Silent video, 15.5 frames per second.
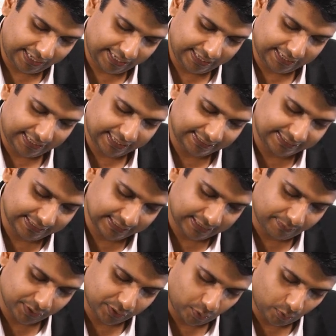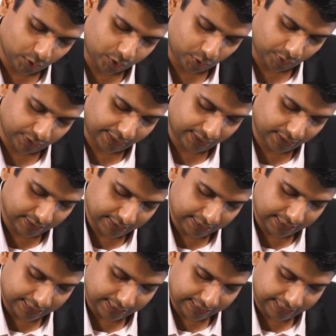interest income is also there.
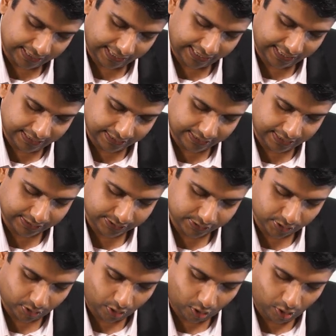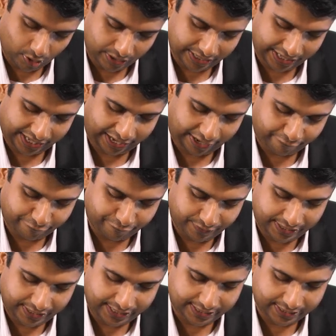Interest on
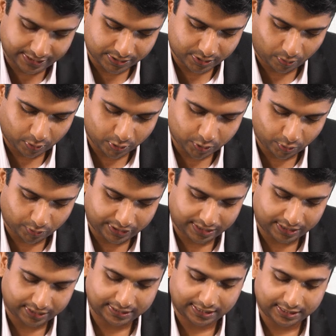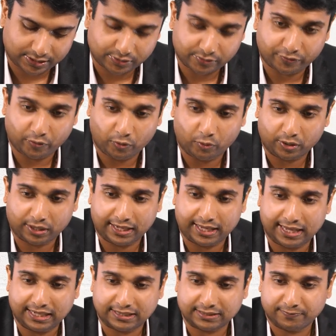FD is also there. That is
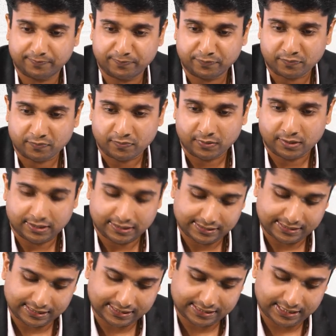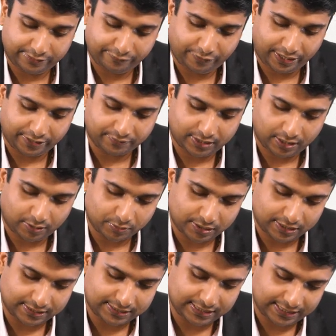
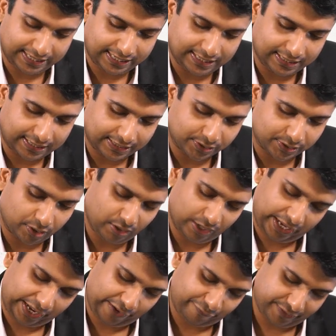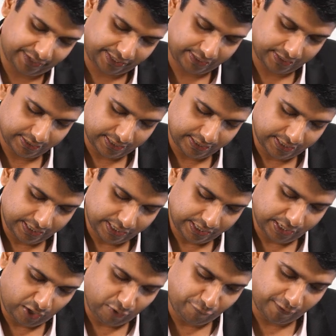4,65,000 is the interest on FD. Now